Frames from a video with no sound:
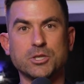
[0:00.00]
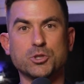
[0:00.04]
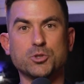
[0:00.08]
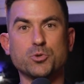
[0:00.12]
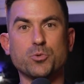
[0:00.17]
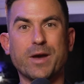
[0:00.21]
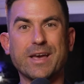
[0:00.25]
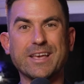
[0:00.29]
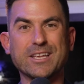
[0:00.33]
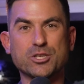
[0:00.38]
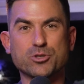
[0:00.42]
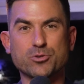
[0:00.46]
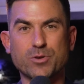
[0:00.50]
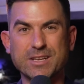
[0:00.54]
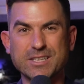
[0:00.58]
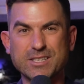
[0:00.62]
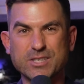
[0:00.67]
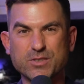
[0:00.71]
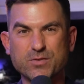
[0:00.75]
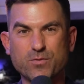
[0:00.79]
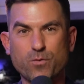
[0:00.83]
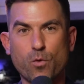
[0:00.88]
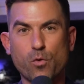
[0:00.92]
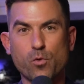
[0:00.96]
to a
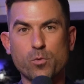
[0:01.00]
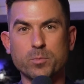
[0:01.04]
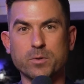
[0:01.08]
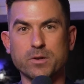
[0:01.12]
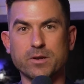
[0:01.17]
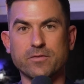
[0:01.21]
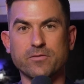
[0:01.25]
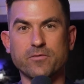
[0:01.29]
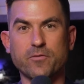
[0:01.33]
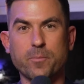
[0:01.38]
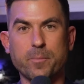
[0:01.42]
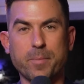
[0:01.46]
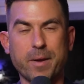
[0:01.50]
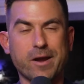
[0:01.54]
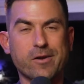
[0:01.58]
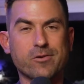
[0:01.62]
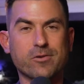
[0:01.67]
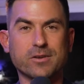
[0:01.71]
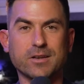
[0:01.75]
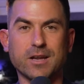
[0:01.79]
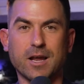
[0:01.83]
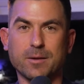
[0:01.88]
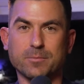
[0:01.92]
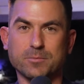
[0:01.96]
transformative
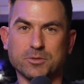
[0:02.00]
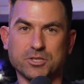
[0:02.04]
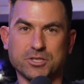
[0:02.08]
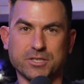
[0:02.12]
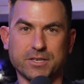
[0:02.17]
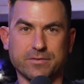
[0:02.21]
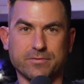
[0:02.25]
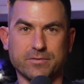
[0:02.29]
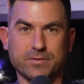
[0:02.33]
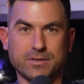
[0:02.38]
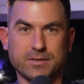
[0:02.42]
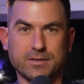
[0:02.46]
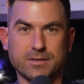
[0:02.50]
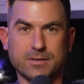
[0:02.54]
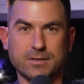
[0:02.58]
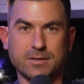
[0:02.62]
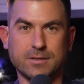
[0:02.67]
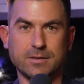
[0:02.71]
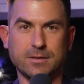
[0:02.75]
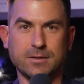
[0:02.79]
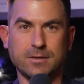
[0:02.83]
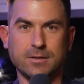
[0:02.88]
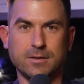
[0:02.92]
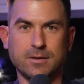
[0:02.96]
paradigm shift.
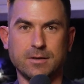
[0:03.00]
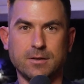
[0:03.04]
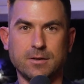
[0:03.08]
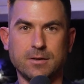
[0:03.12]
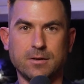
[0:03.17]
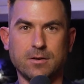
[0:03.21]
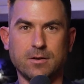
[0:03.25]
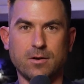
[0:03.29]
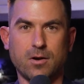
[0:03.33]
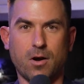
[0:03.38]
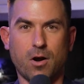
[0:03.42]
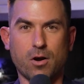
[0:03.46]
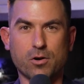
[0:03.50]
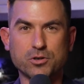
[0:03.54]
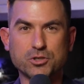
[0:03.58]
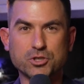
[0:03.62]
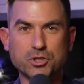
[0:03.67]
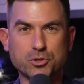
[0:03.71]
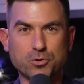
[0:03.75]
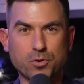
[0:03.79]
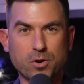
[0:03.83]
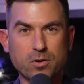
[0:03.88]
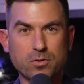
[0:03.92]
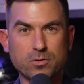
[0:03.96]
Our
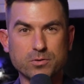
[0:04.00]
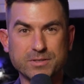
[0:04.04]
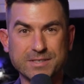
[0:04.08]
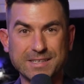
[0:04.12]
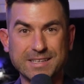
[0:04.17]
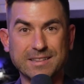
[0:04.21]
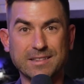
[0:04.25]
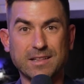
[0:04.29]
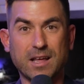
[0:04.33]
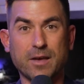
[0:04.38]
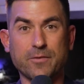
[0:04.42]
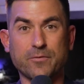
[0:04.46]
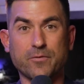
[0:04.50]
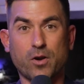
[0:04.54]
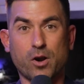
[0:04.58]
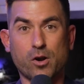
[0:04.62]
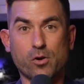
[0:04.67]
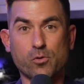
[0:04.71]
struggles in life